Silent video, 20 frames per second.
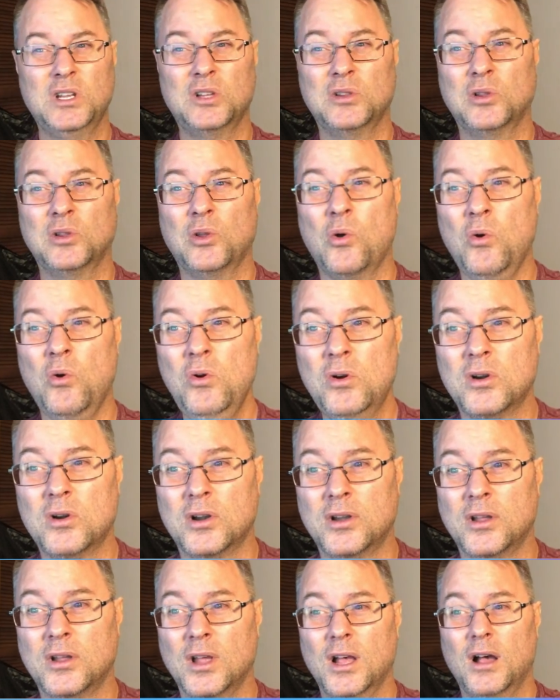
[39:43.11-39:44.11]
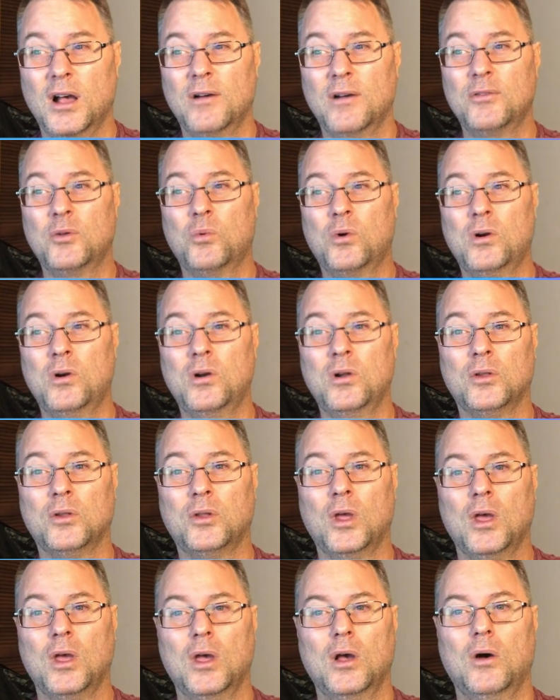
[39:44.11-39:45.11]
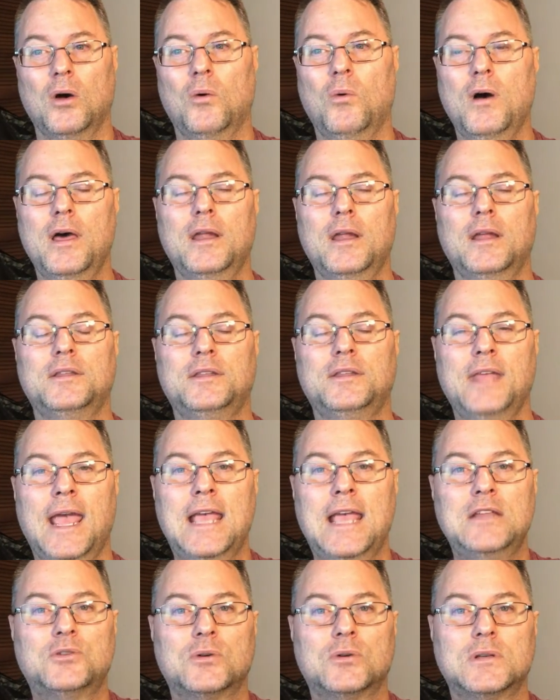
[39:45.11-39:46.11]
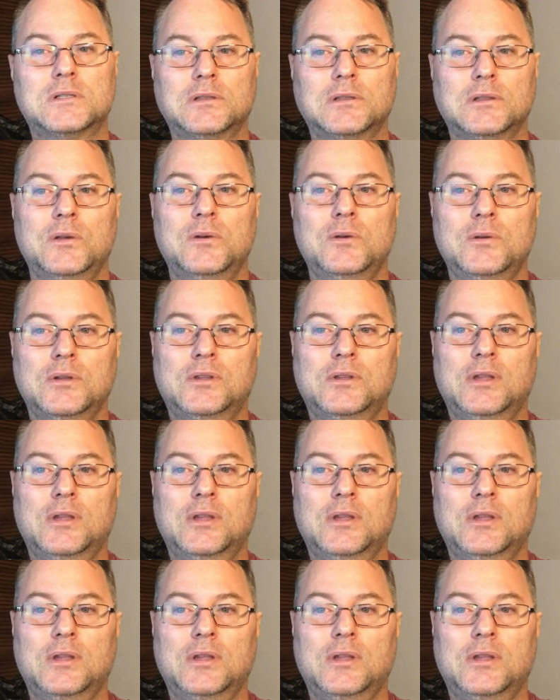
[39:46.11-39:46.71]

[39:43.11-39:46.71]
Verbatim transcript: what a dangerous lunatic this Paul character is.